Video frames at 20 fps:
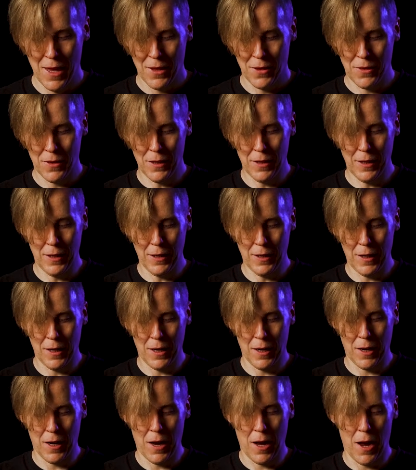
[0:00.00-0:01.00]
The
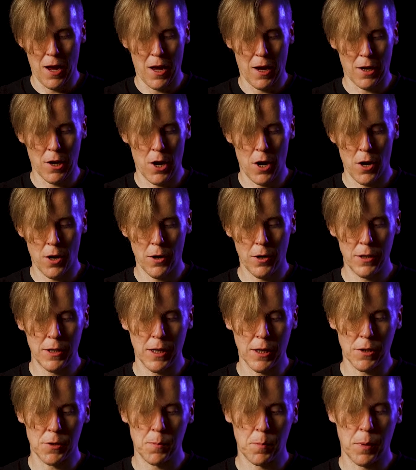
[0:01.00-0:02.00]
card
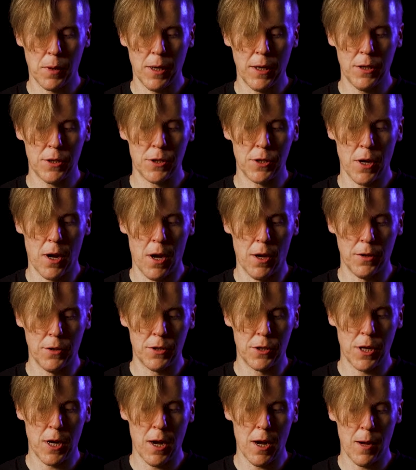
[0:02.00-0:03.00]
gets placed on
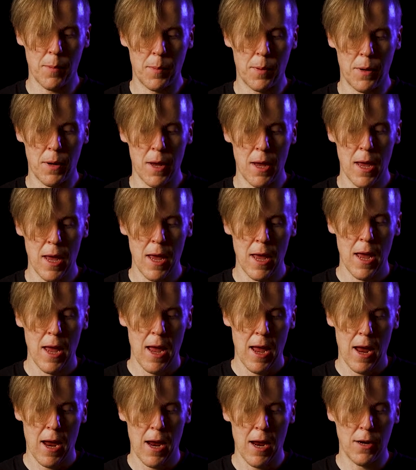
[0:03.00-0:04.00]
top,
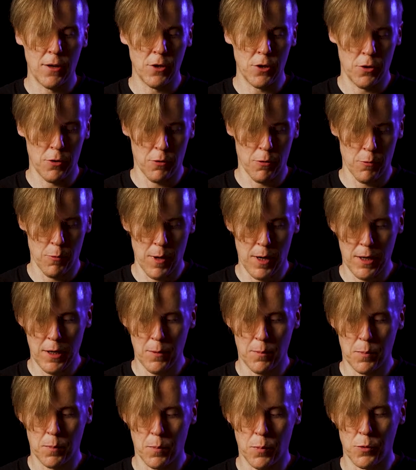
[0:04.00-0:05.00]
and you're
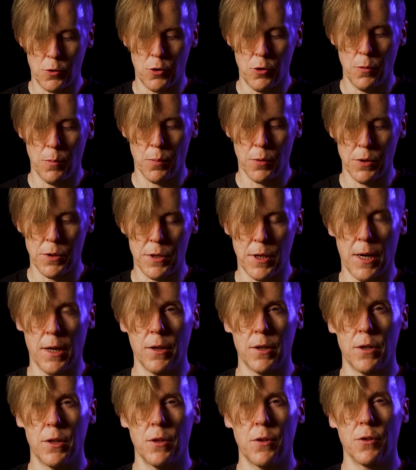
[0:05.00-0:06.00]
ready to
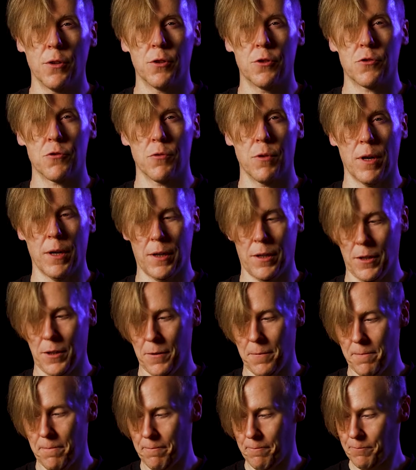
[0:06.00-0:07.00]
present the trick.
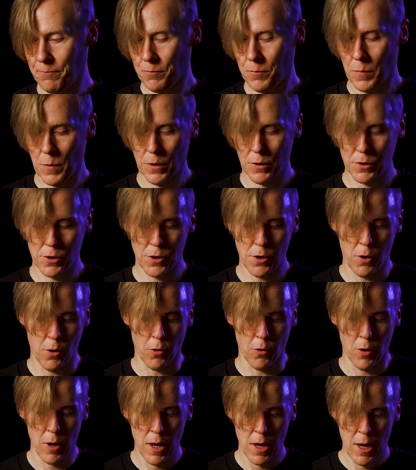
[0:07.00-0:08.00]
So,
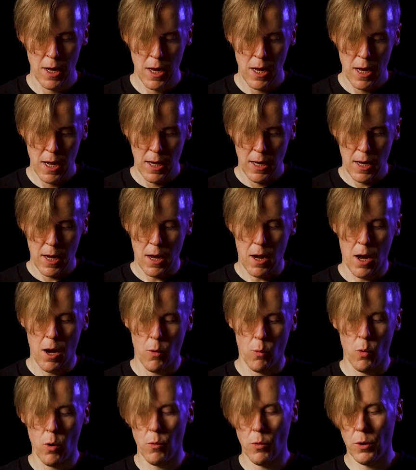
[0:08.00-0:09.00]

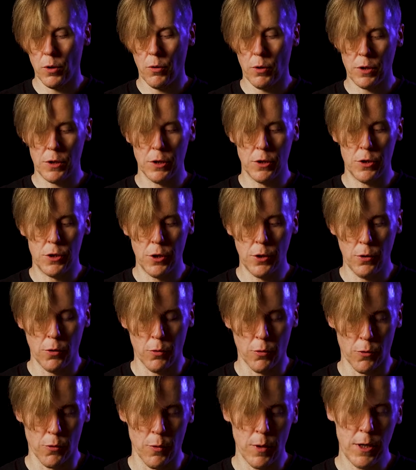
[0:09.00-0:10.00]
what we're going to
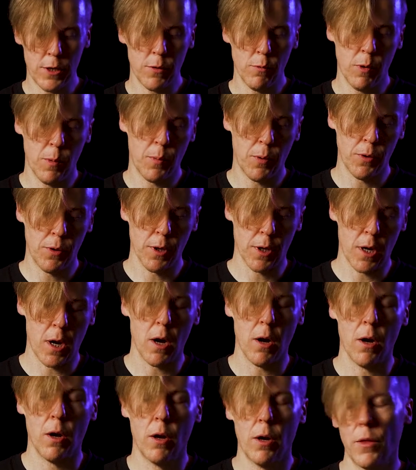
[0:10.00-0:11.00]
do, the reason we put the
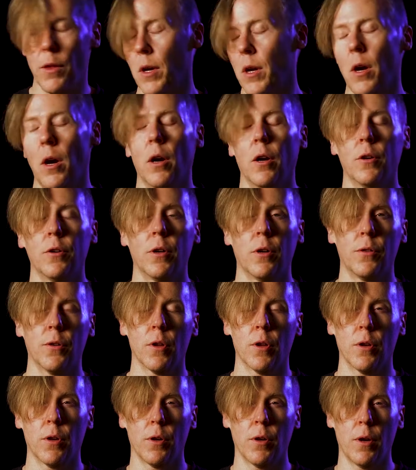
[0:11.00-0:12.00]
card
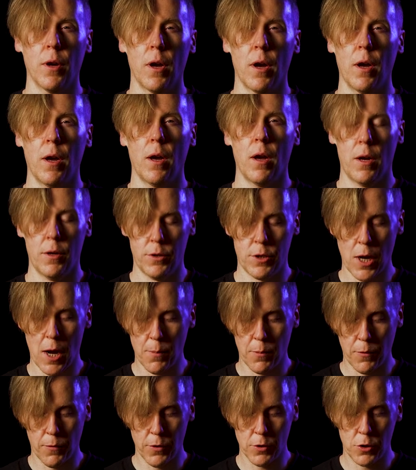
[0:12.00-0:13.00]
on
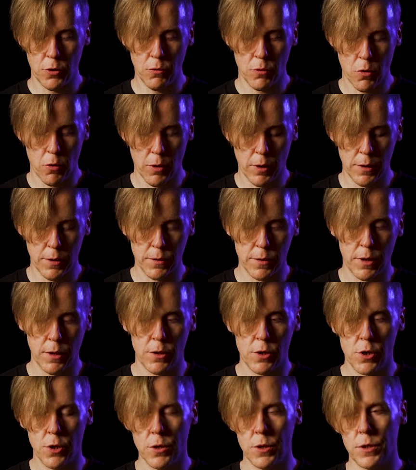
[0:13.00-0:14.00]
top of the 2 coins
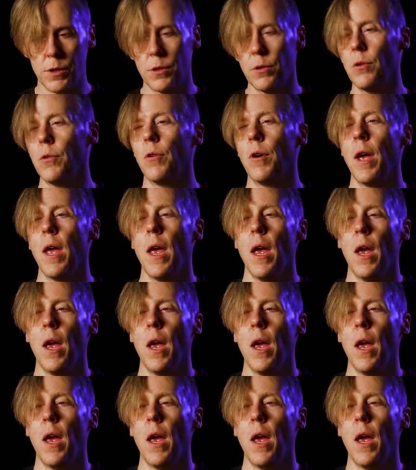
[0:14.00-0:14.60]
is just to